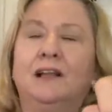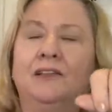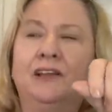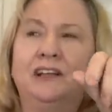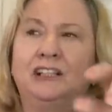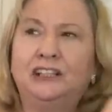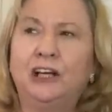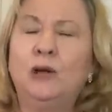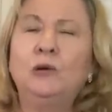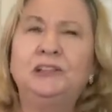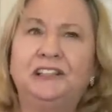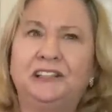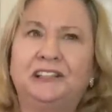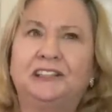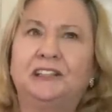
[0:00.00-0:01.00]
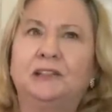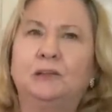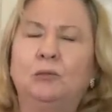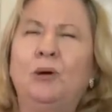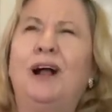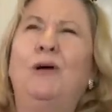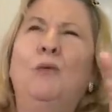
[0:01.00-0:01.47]
They showed you two,
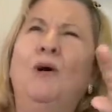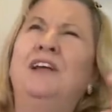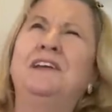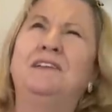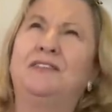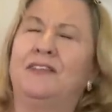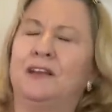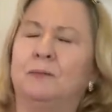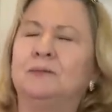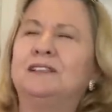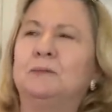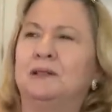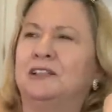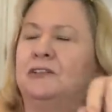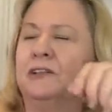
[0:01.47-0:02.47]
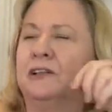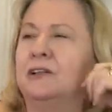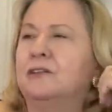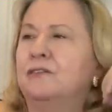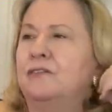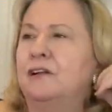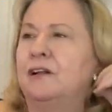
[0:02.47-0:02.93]
well one of them to be
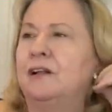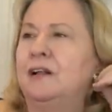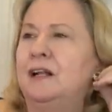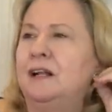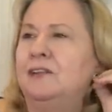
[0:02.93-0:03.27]
truthful,